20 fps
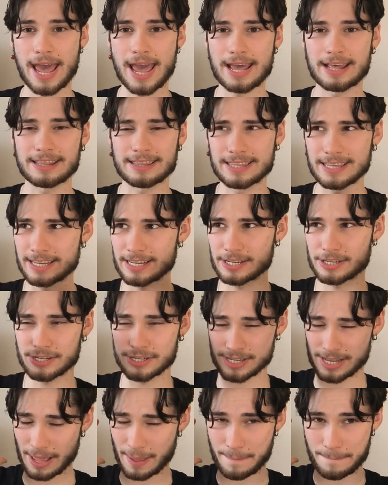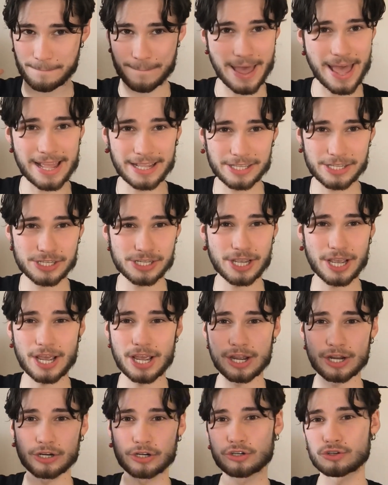and the just immense
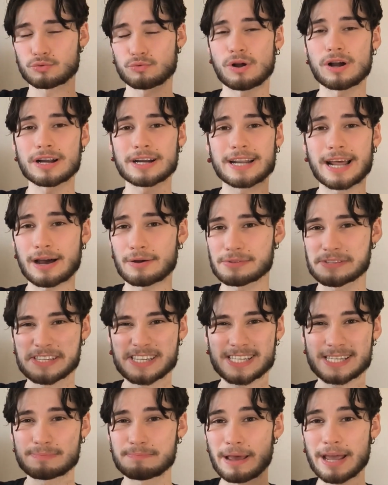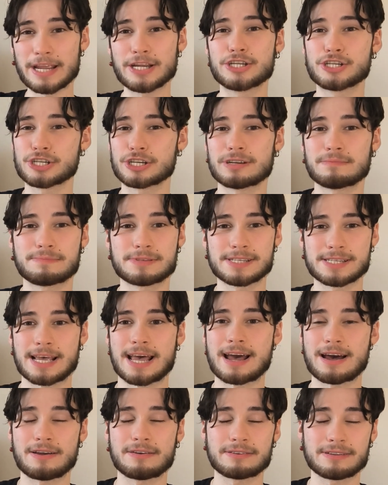drugged out spaceship
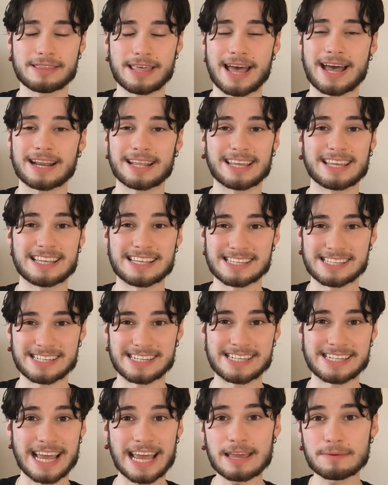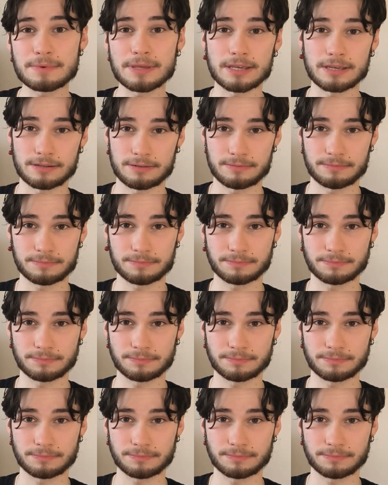sound that is Damien.